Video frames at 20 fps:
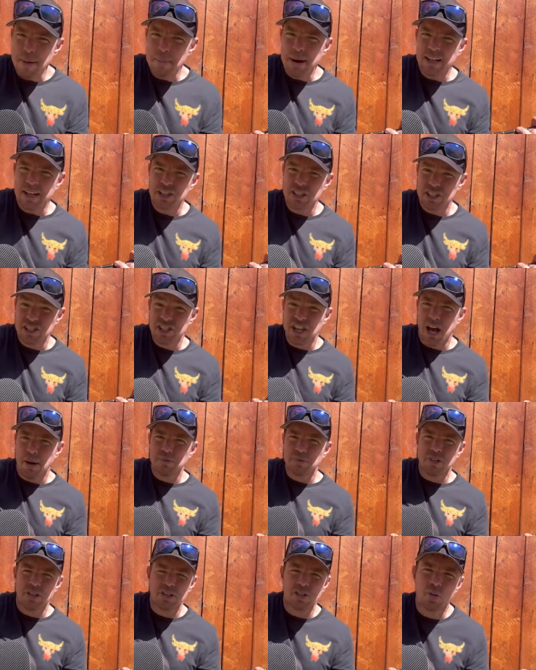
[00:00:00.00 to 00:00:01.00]
might, this is
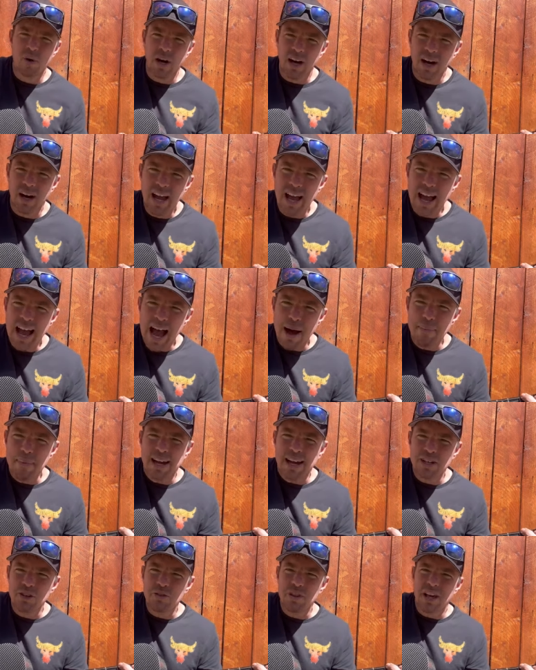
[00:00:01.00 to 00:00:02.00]
Thompson Square. I
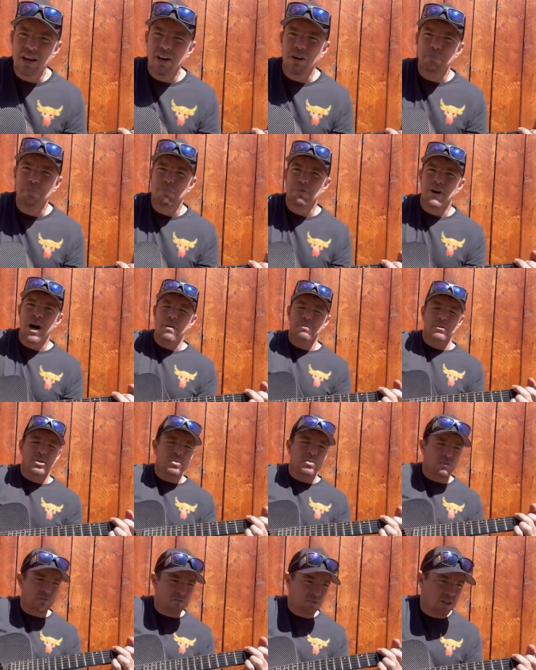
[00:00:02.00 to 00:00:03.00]
might do that little palm
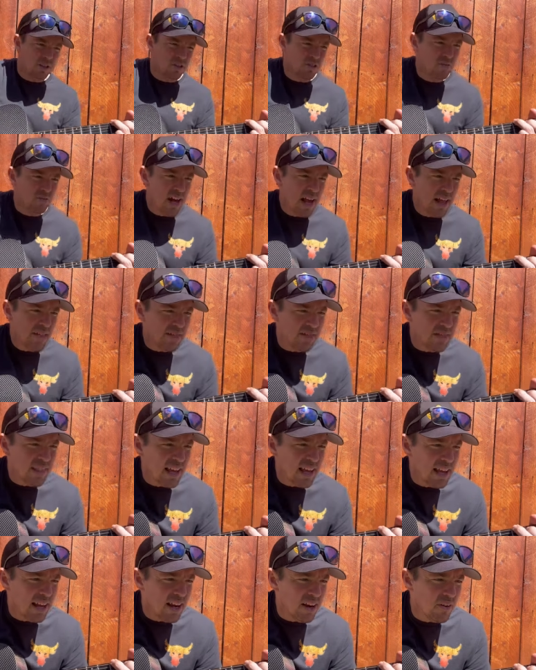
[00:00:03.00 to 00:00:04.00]
mute. Sitting right
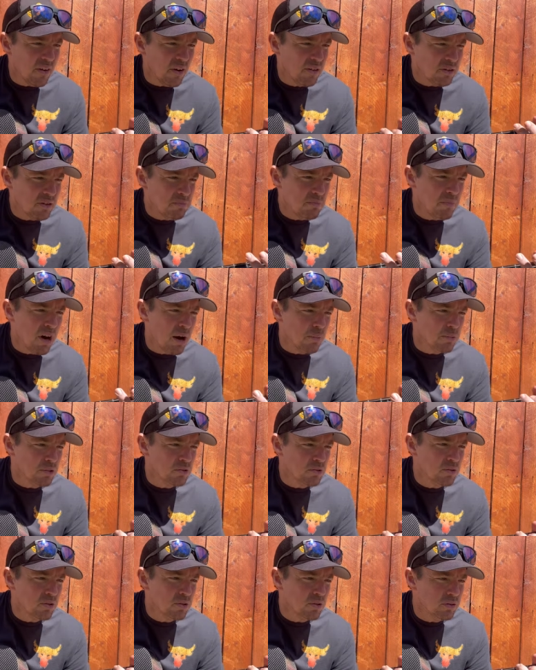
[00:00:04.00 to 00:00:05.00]
there on your mama's
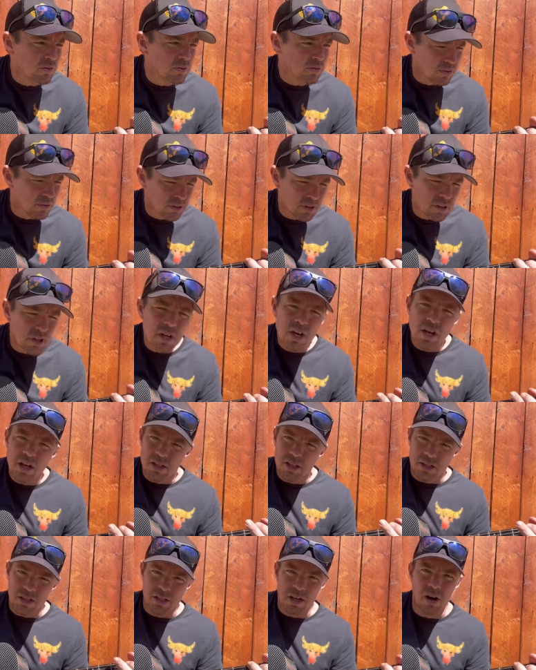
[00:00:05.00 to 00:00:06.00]
roof.
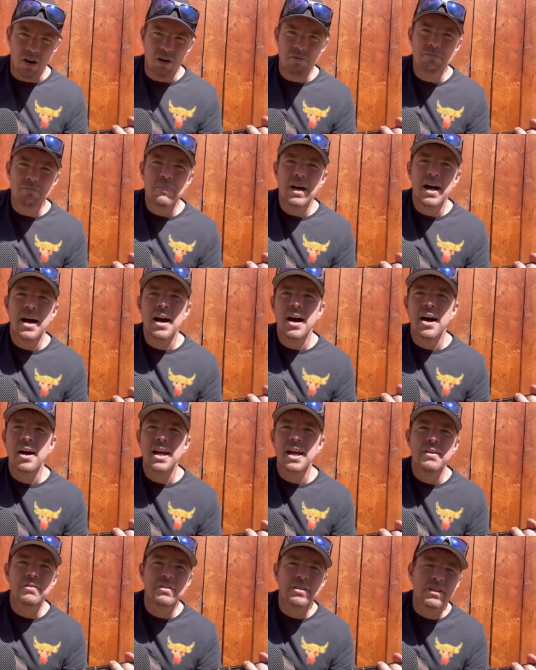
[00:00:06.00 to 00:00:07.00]
Talking about
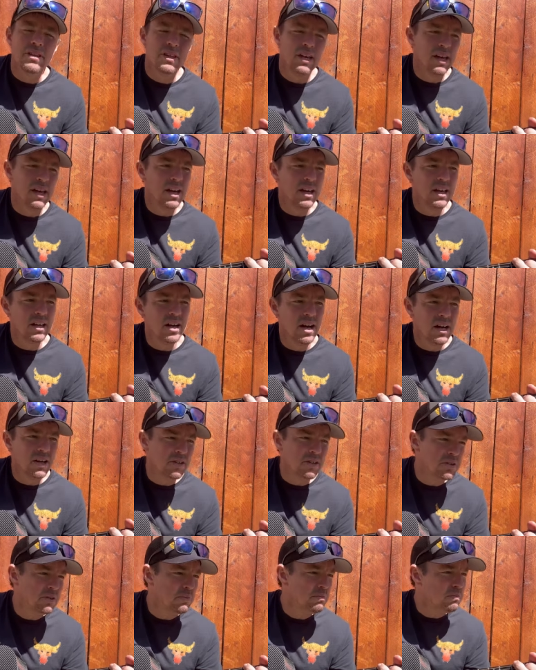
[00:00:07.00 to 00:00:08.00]
everything
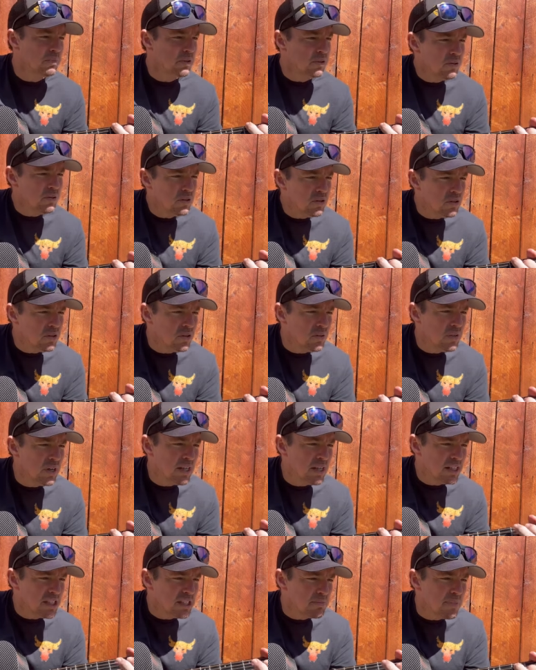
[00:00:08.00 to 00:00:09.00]
under the moon.
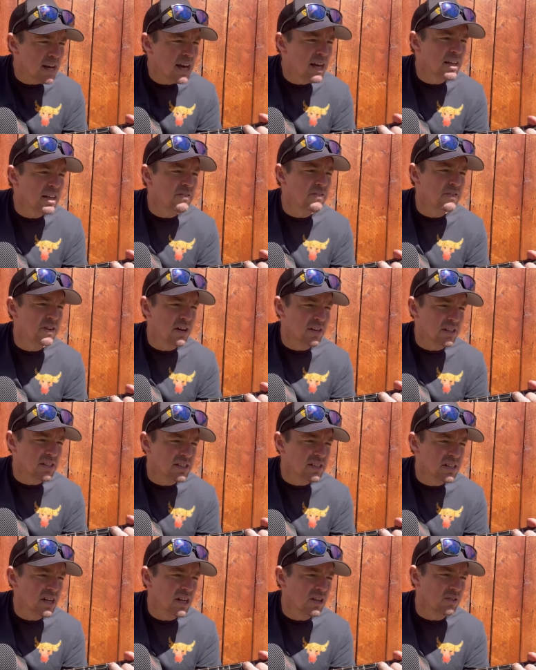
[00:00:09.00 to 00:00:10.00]
With the smell of
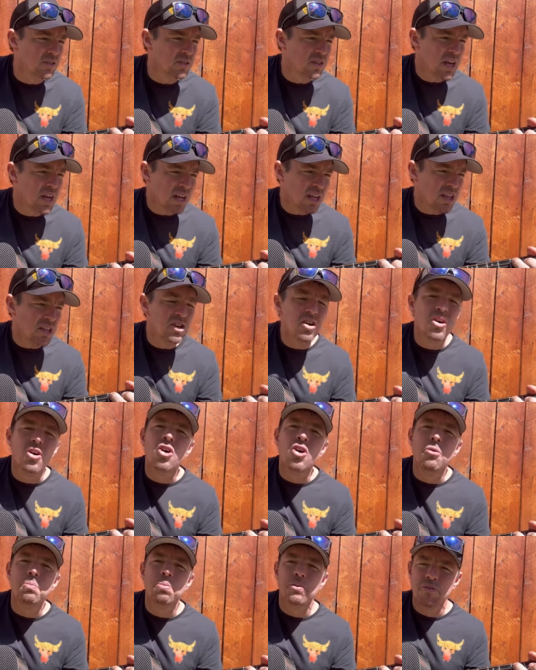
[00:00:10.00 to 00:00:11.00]
honeysuckle and
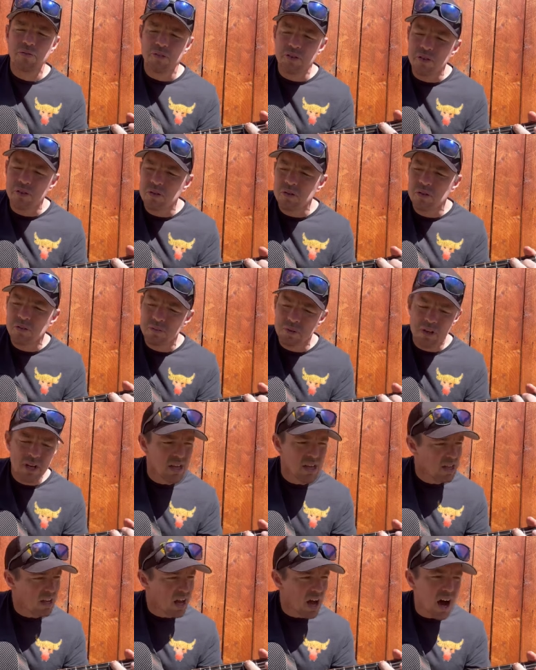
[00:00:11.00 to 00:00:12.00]
your
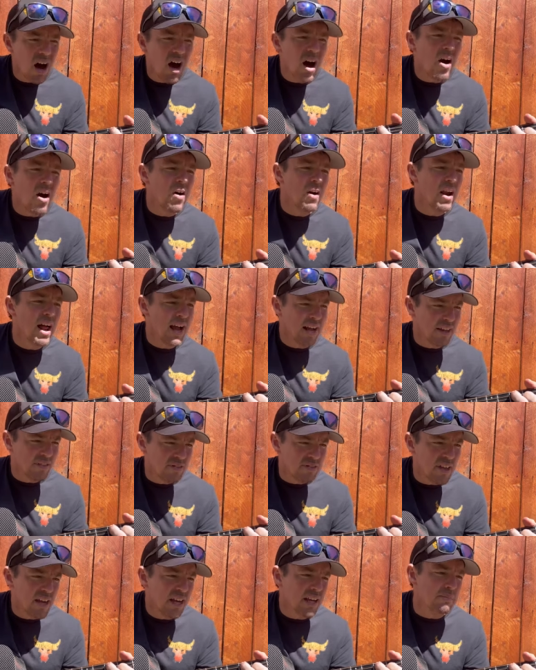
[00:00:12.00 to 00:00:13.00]
perfume. All I could
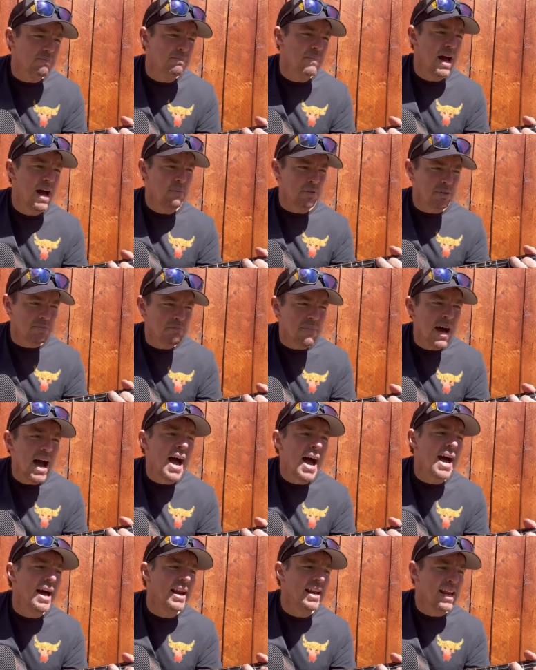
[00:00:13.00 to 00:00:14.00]
think about was
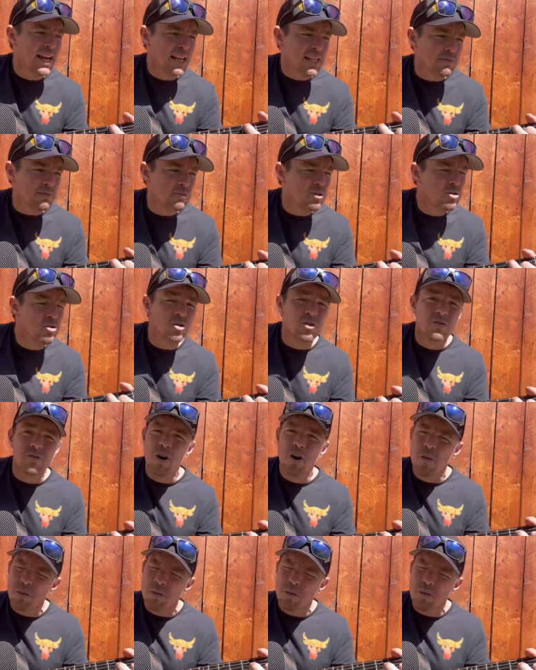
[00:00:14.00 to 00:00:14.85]
my next move. Oh,